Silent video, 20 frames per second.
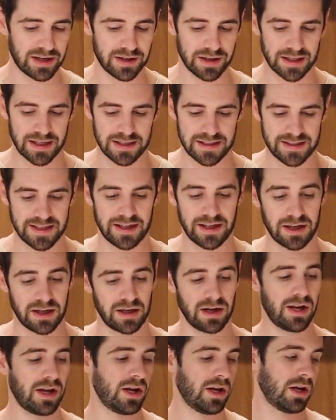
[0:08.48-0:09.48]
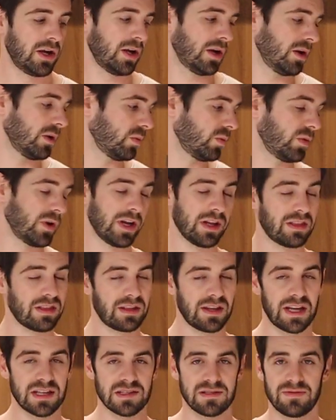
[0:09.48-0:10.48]
to cook a dinner
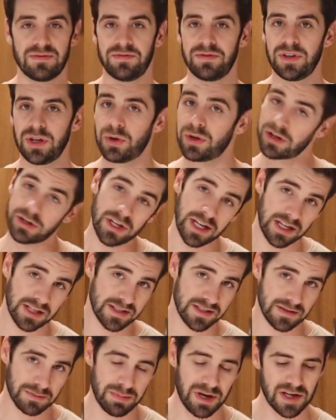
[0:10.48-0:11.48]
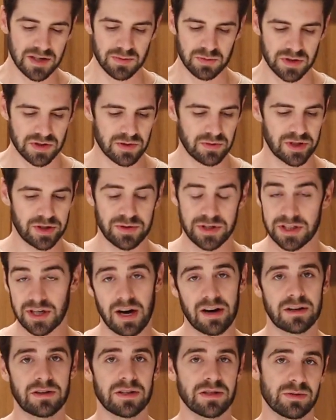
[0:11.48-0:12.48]
with as few ingredients as possible. So we're doing
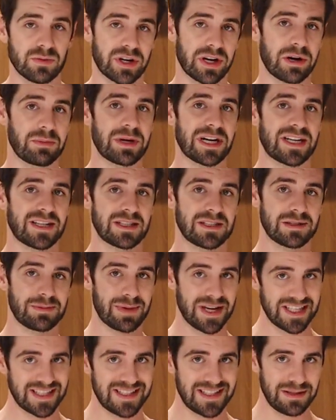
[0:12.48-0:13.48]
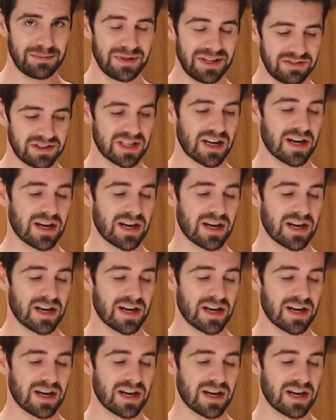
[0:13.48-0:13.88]
tacos, we're gonna make spicy beef